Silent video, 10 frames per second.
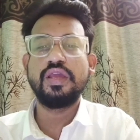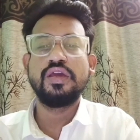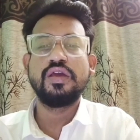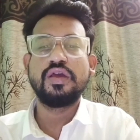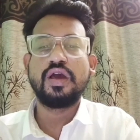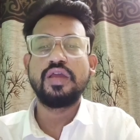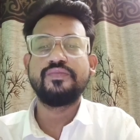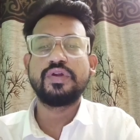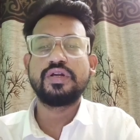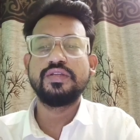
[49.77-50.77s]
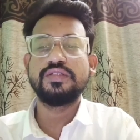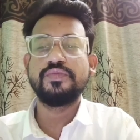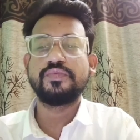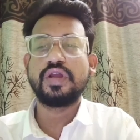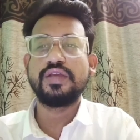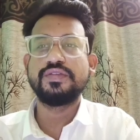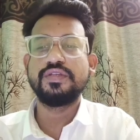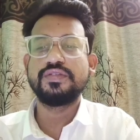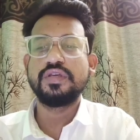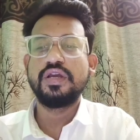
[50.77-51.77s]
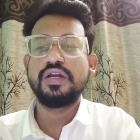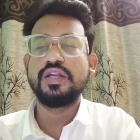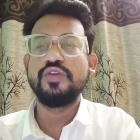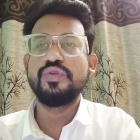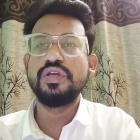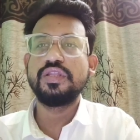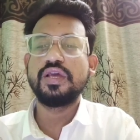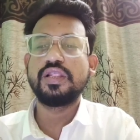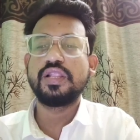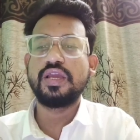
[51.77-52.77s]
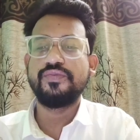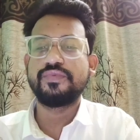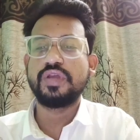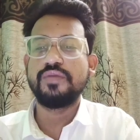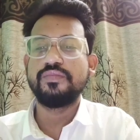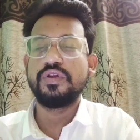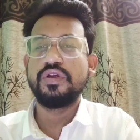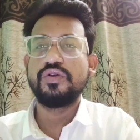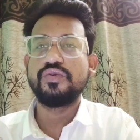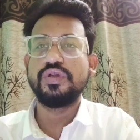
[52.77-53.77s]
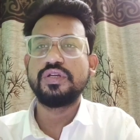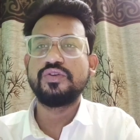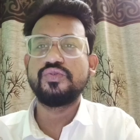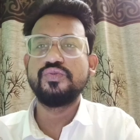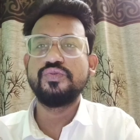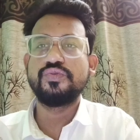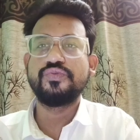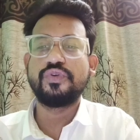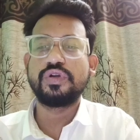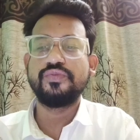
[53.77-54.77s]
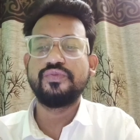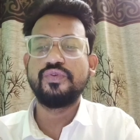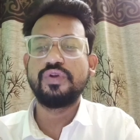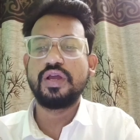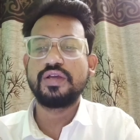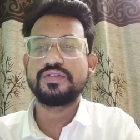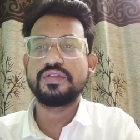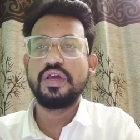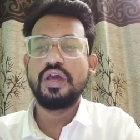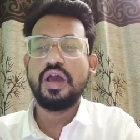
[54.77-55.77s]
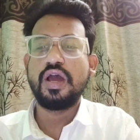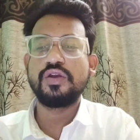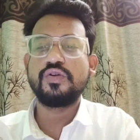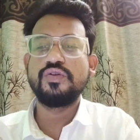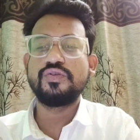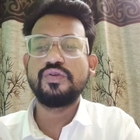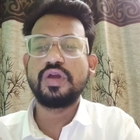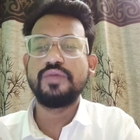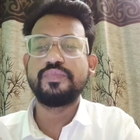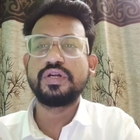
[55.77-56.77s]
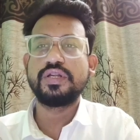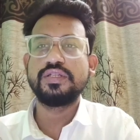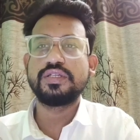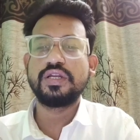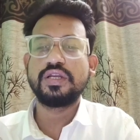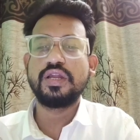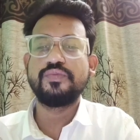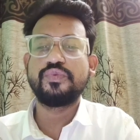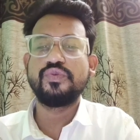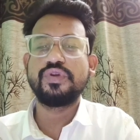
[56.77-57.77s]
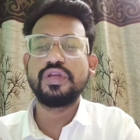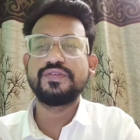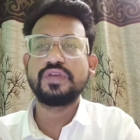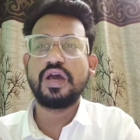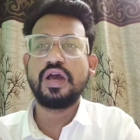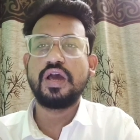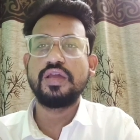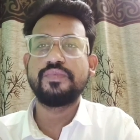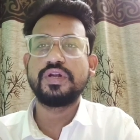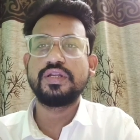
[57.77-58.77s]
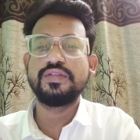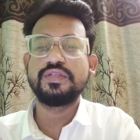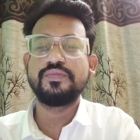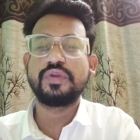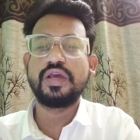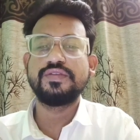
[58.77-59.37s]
a hypertensive crisis during their lifetime, 22 to 44 lakhs. Uncontrolled hypertension can progress a hypertensive